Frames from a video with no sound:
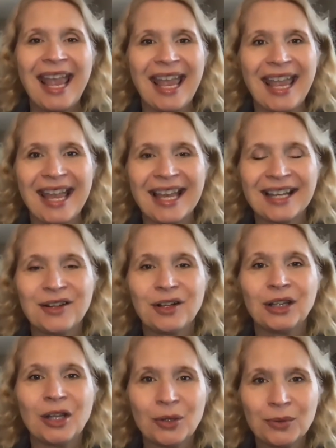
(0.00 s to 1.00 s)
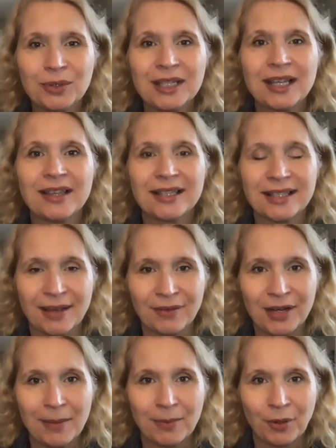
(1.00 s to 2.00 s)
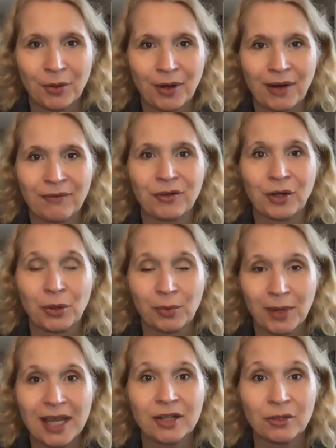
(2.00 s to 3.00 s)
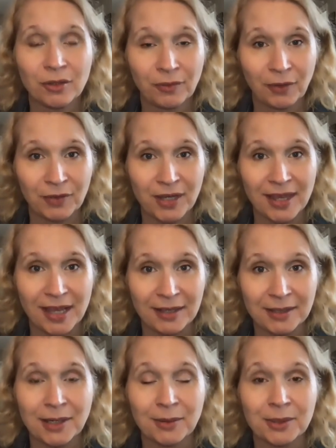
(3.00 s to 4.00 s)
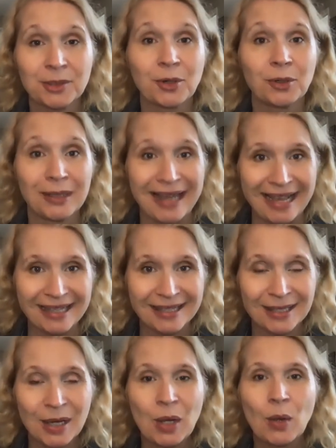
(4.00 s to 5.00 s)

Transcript: and loans in the 7A program for $350,000 or less